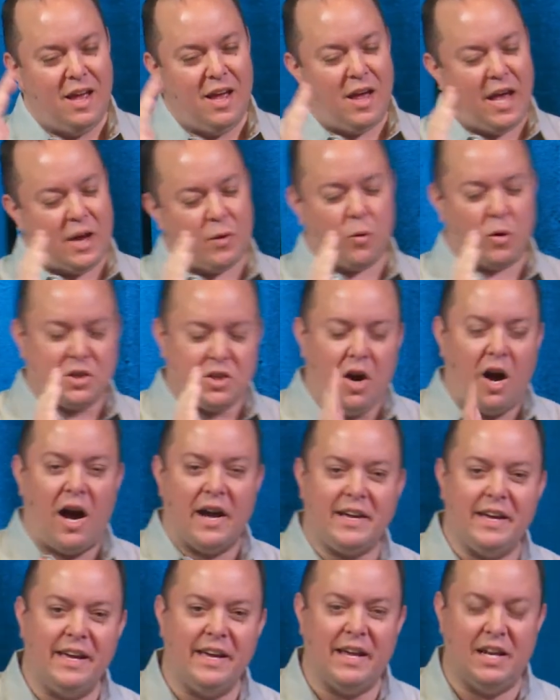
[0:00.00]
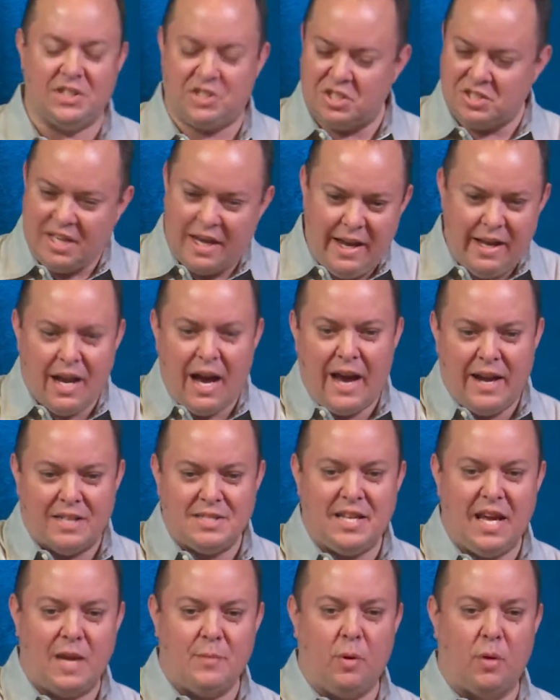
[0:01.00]
Like we're talking, and it's just he and I at a
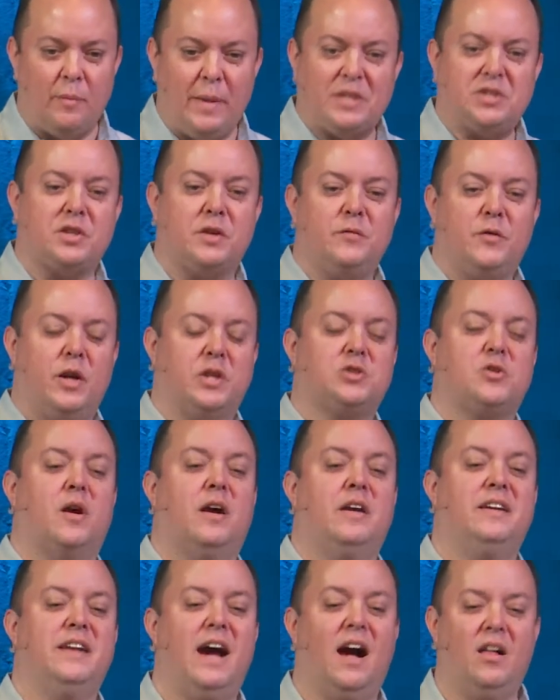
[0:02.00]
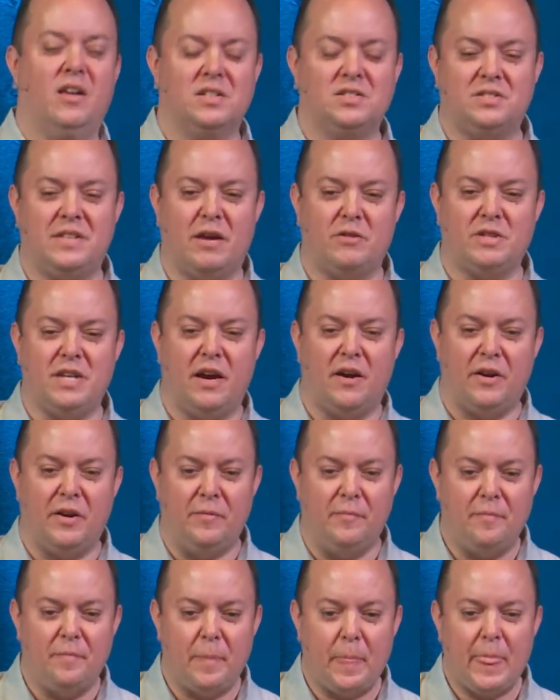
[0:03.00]
table, a Mexican restaurant in Dallas, downtown,
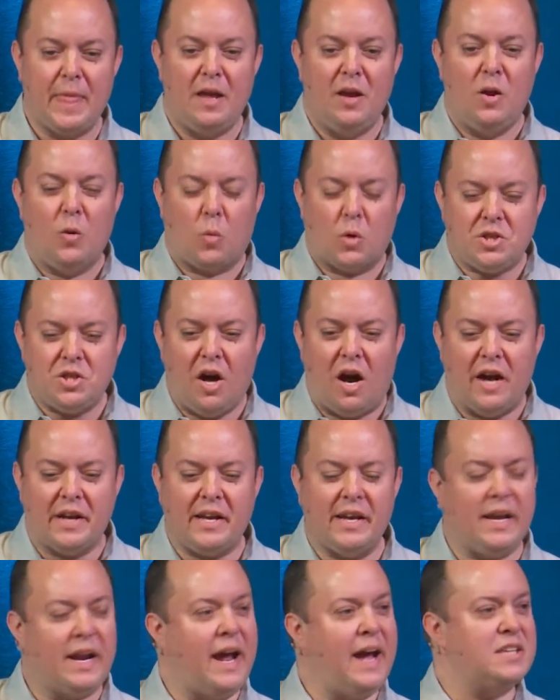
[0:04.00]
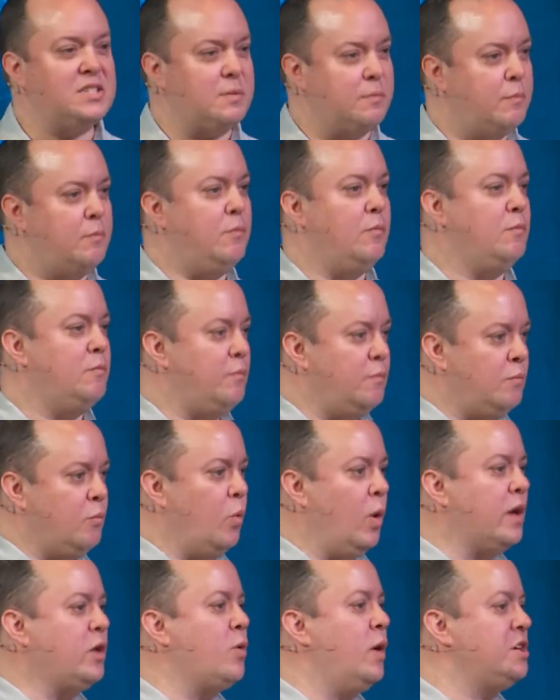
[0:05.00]
and we're talking, and I asked him
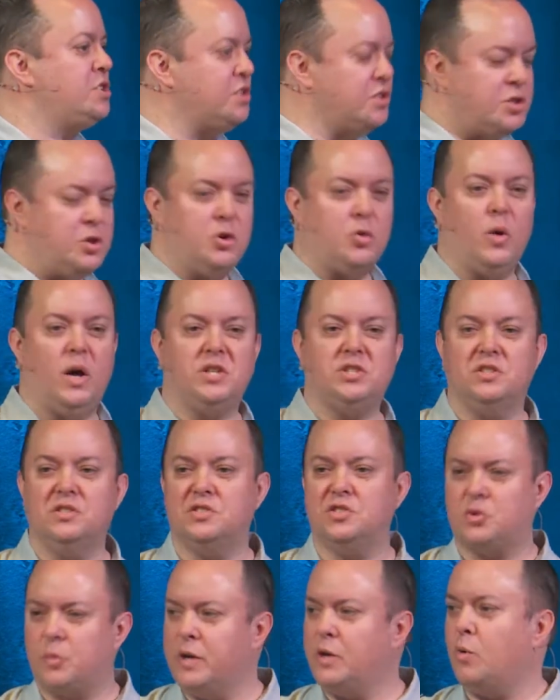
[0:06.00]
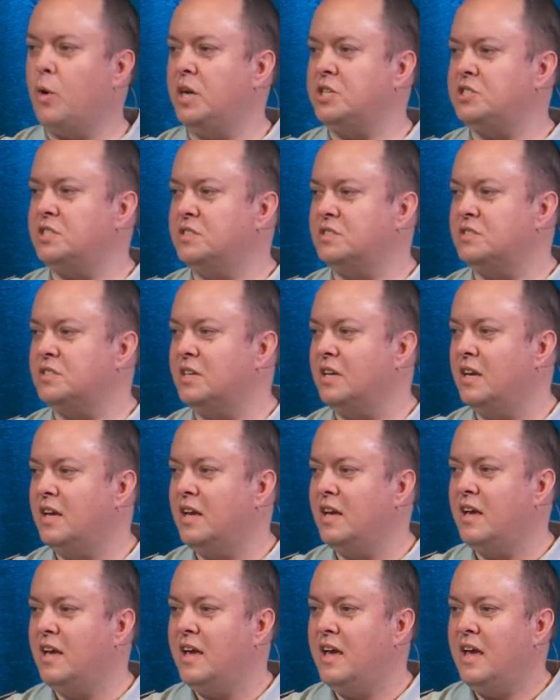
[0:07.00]
one question, two questions, three questions,
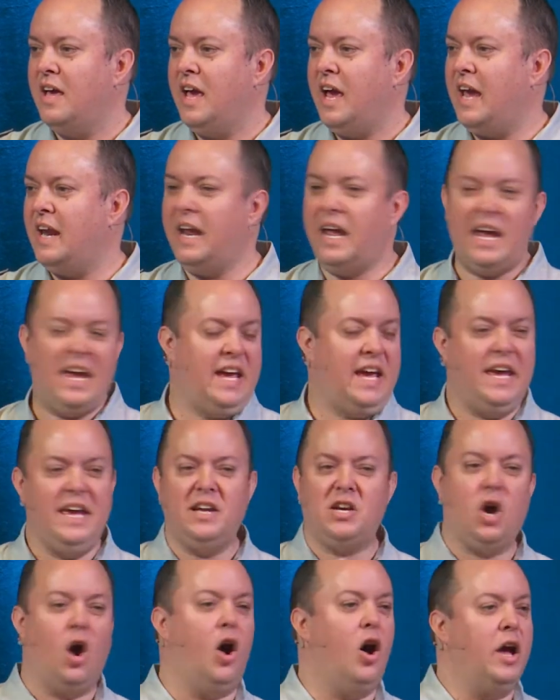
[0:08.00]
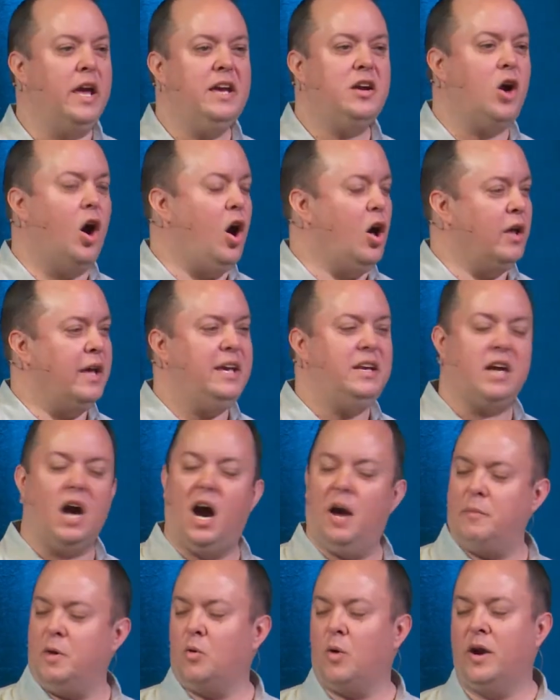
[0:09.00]
and he caught
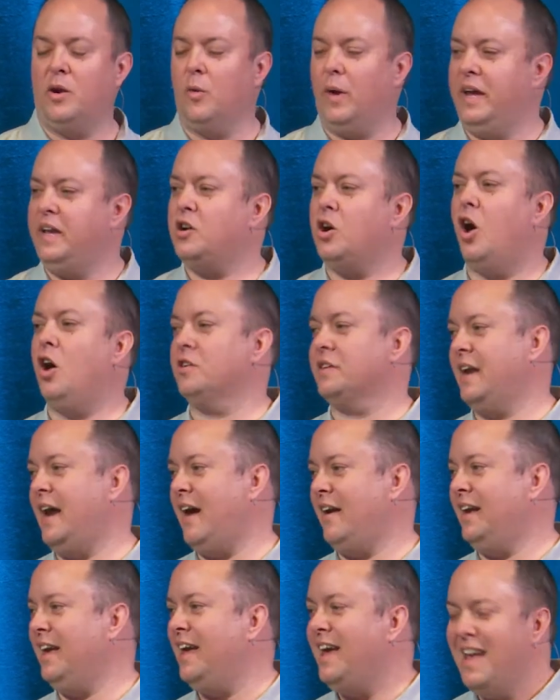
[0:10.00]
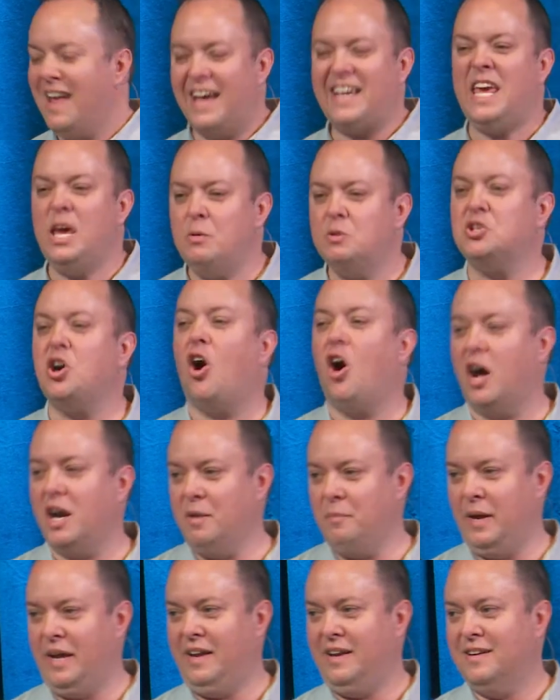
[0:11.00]
me right away. He called it out. Like he was on
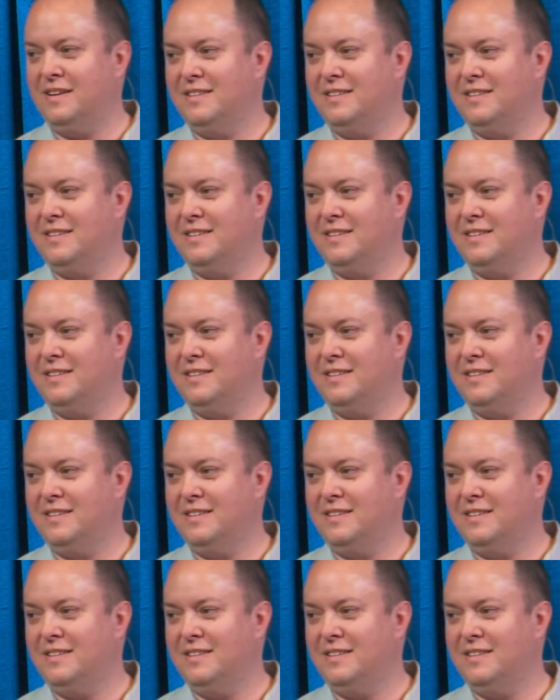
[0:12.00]
to me.